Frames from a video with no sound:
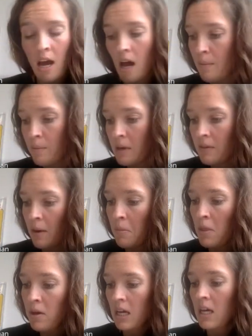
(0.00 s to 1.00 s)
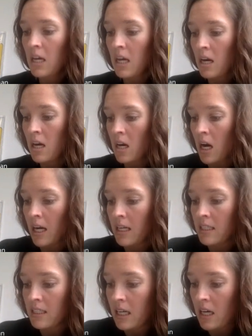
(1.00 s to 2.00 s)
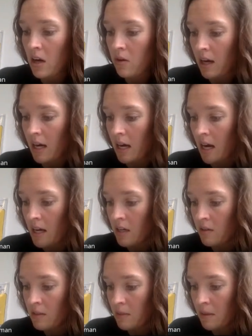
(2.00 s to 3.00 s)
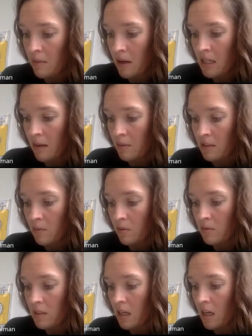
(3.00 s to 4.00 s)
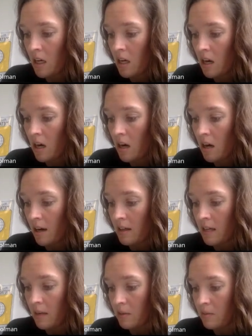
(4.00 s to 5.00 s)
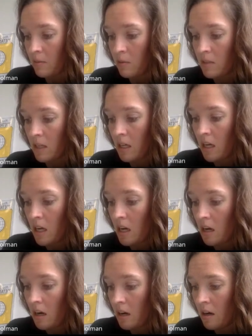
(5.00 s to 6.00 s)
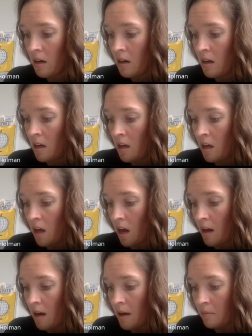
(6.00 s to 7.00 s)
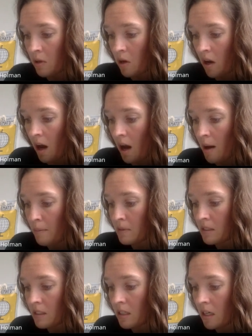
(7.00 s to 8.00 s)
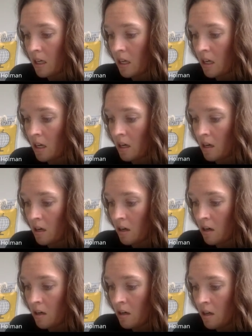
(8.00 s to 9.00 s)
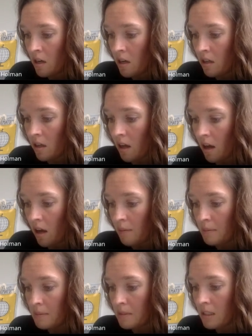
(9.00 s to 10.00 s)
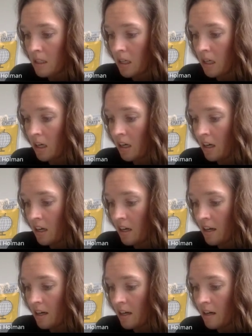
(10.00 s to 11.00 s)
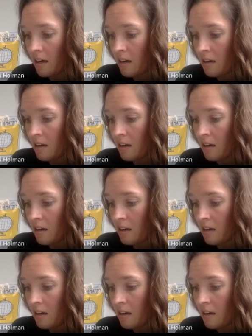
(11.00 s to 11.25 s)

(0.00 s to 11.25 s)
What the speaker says: But if I'm looking here, I can see, okay, I know something about tablespoons here and tablespoons here, cups here, cups here,